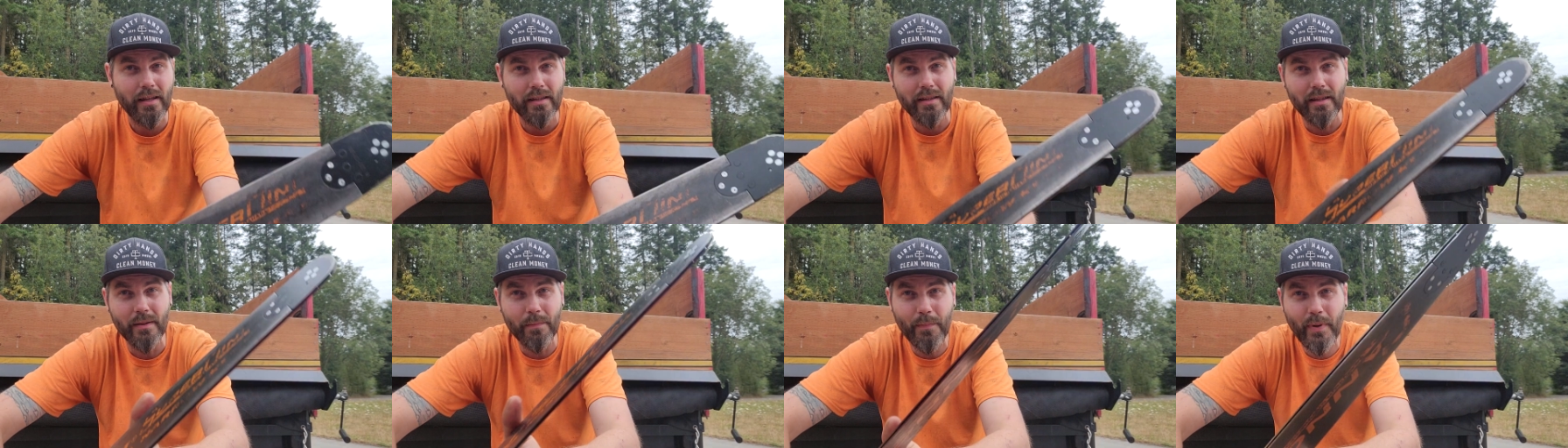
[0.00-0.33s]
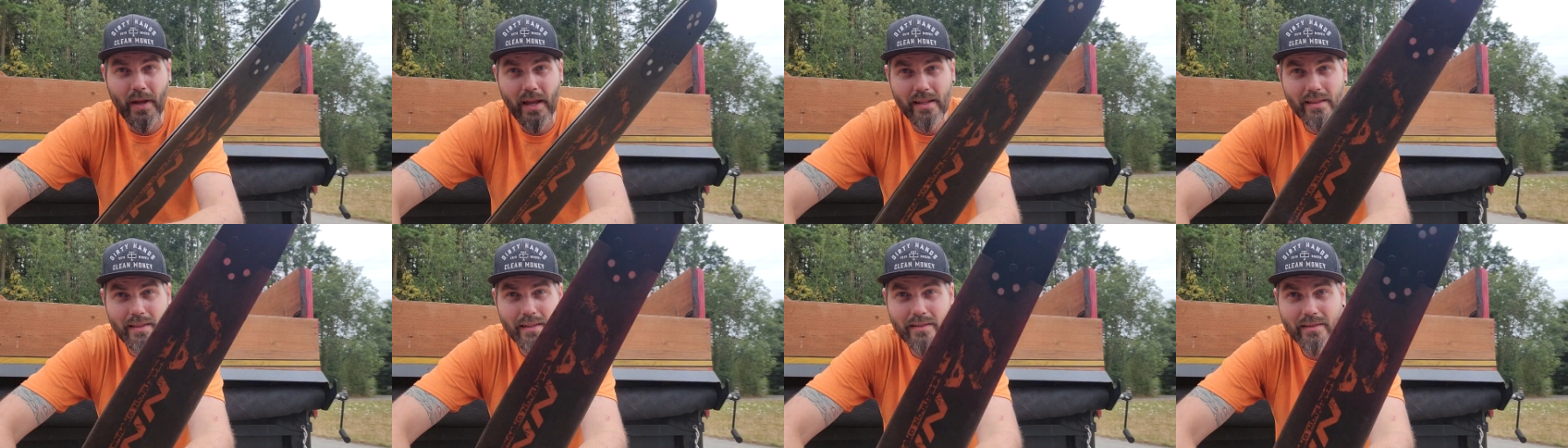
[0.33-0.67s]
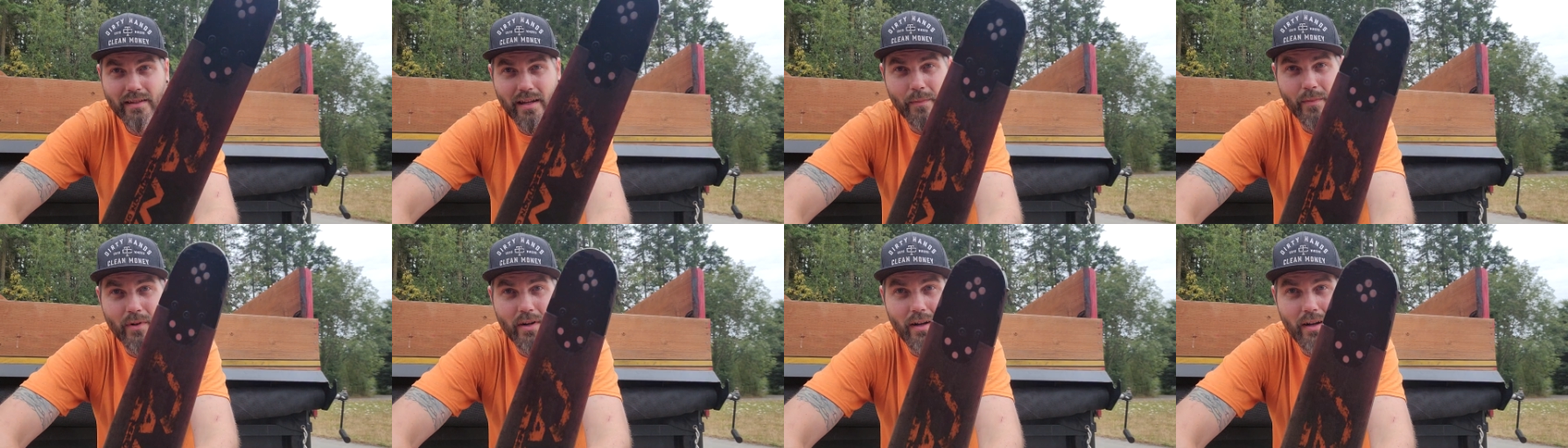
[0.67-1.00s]
The paint that's
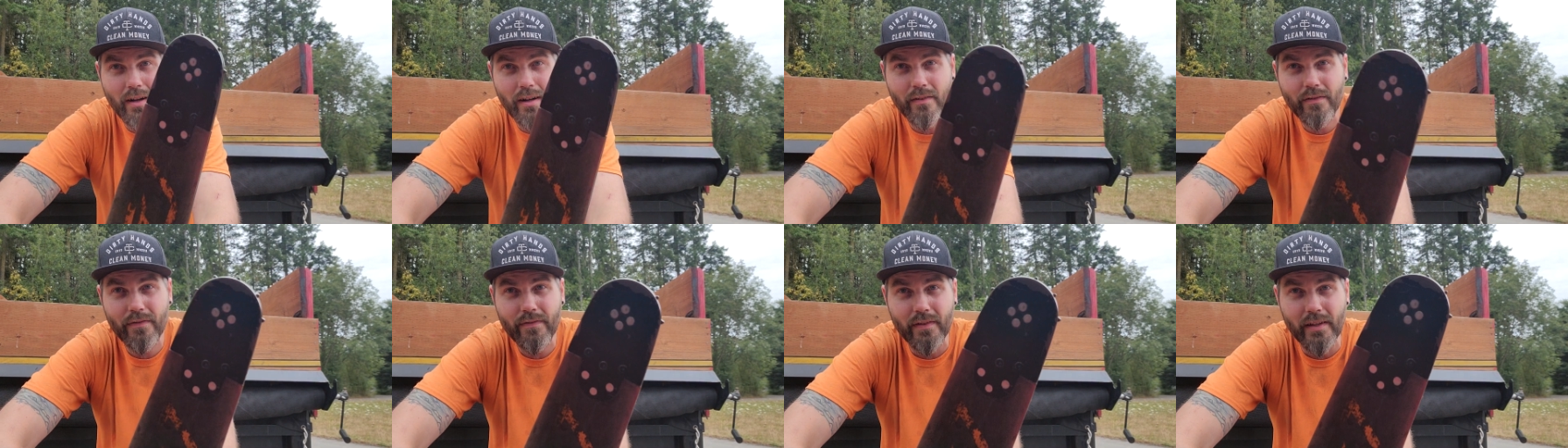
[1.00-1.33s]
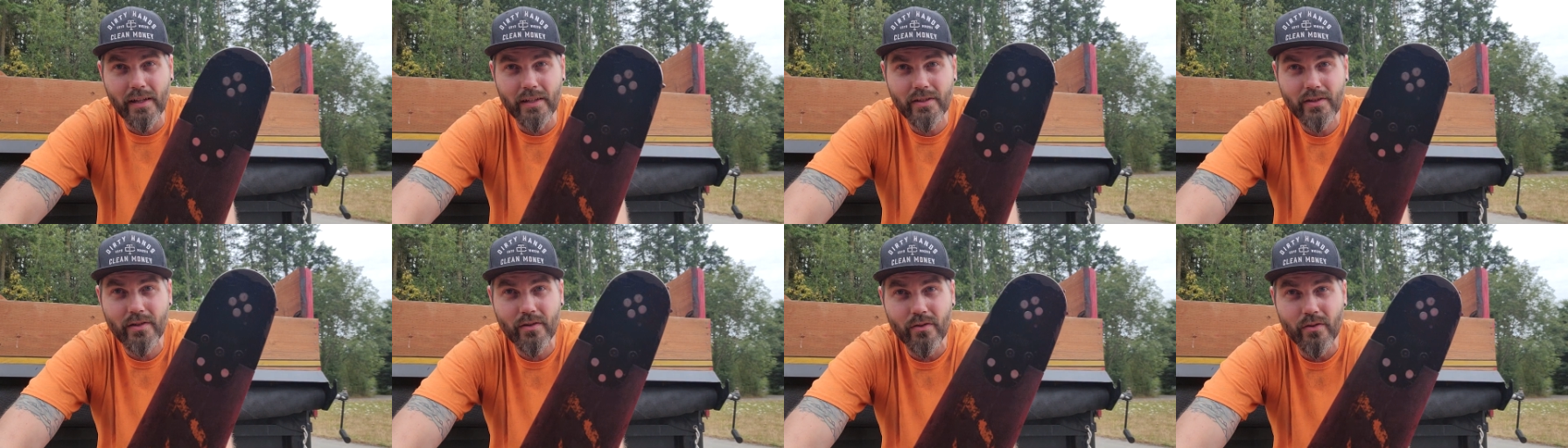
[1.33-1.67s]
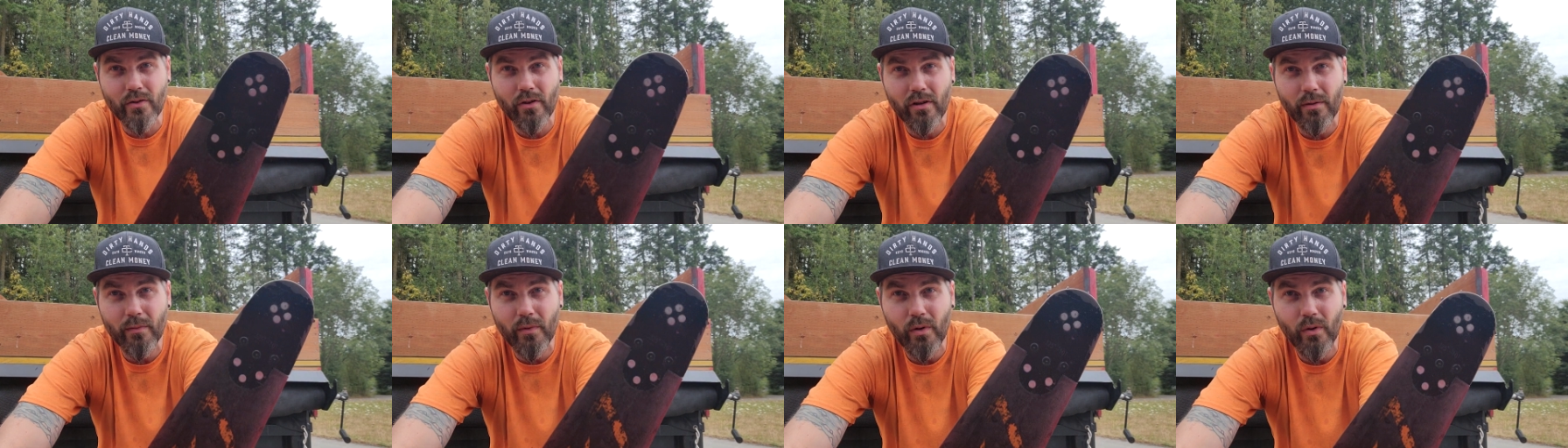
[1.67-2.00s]
coming off, it's your
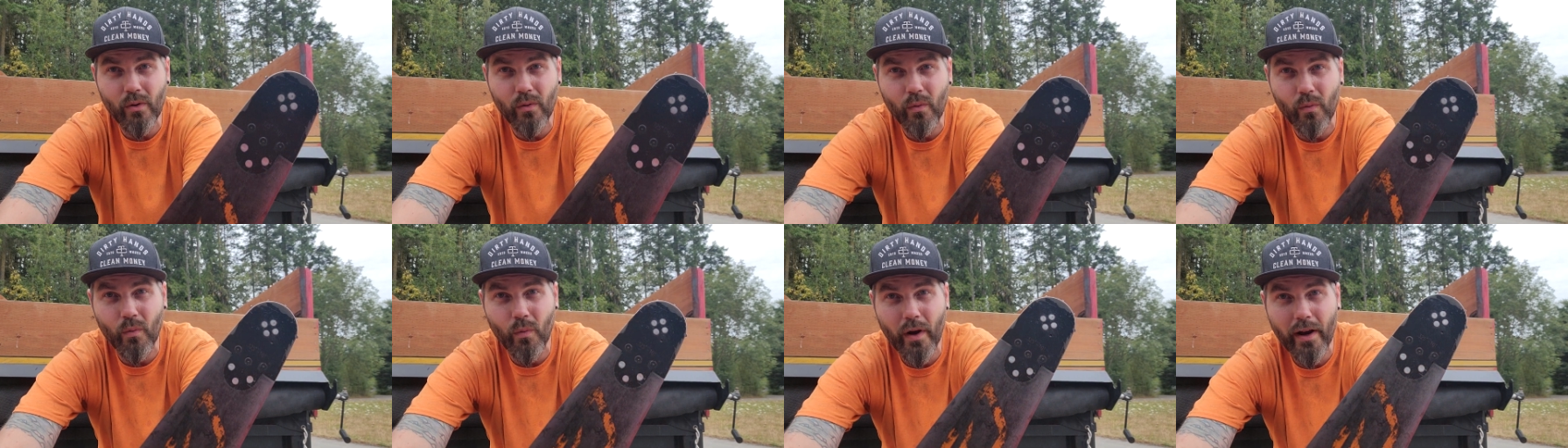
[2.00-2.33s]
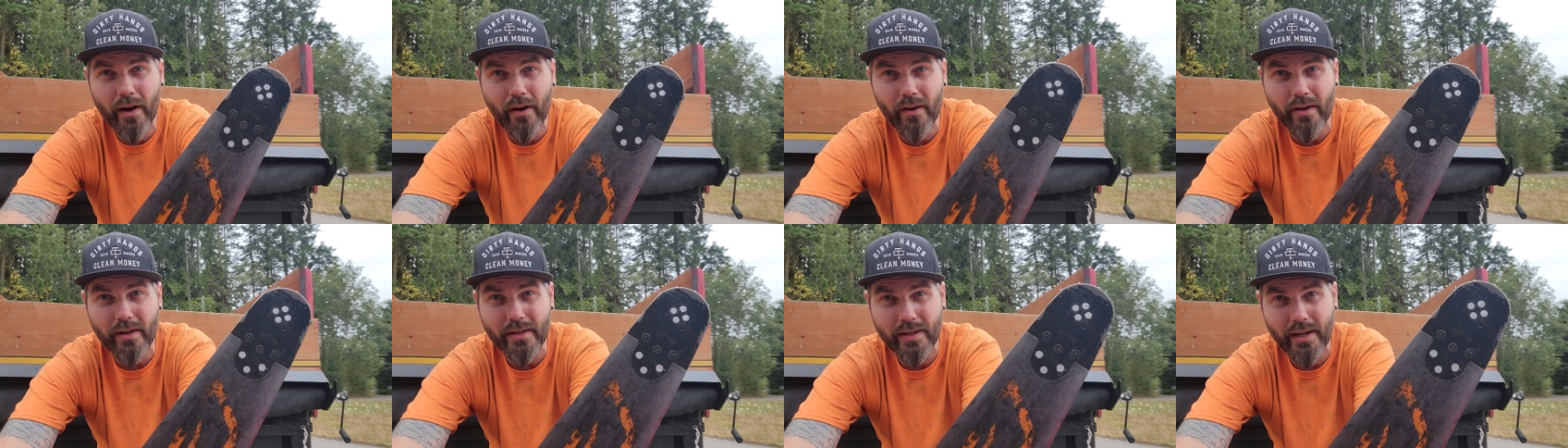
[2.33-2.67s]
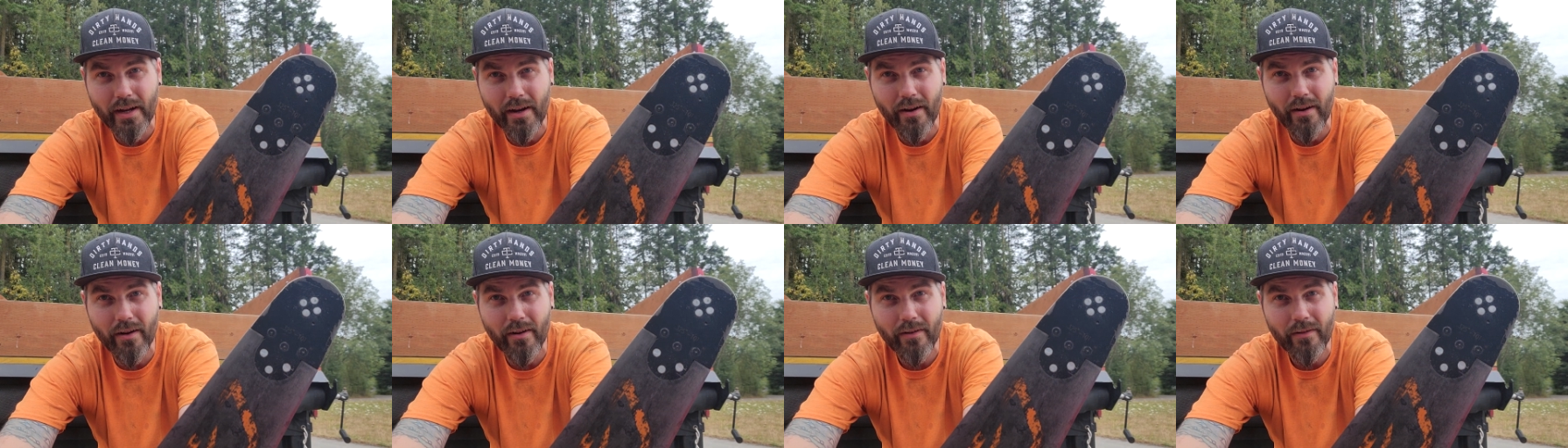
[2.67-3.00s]
normal wear and
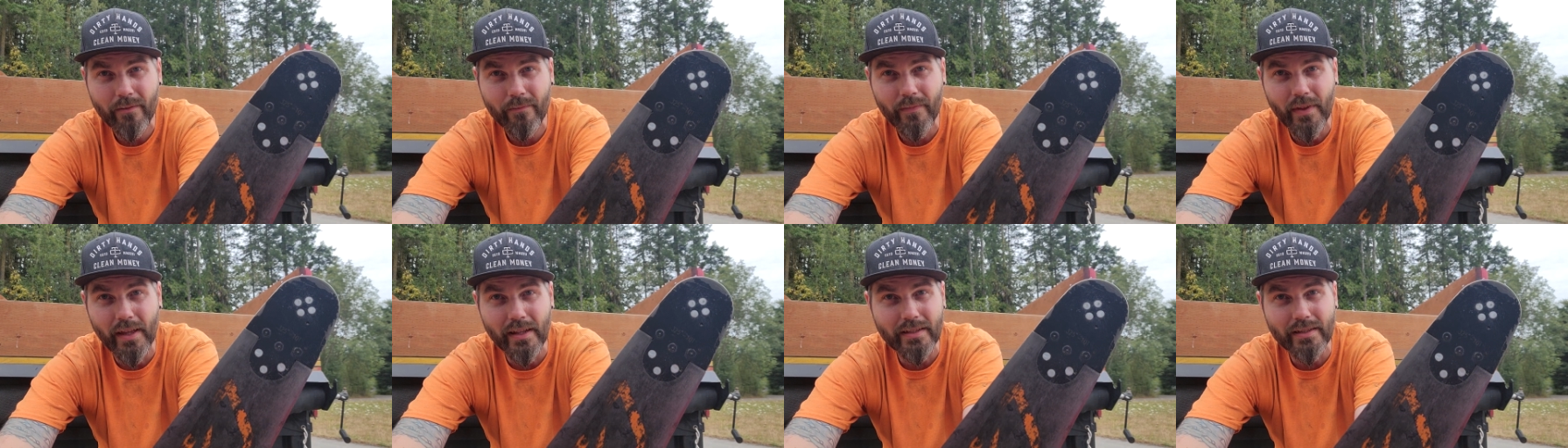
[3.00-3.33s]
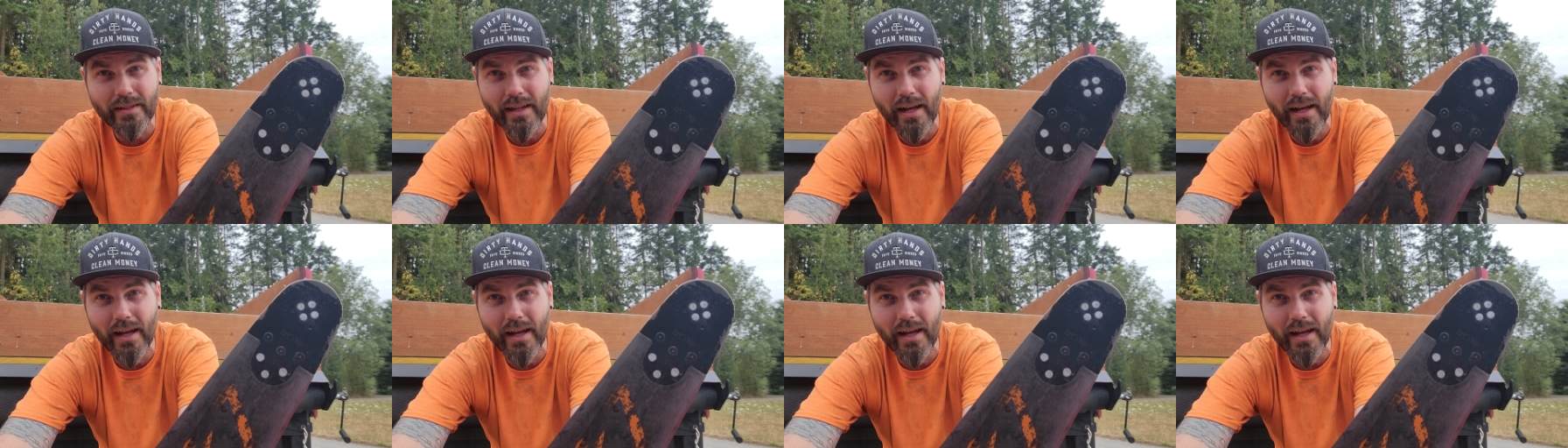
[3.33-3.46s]
tear. It's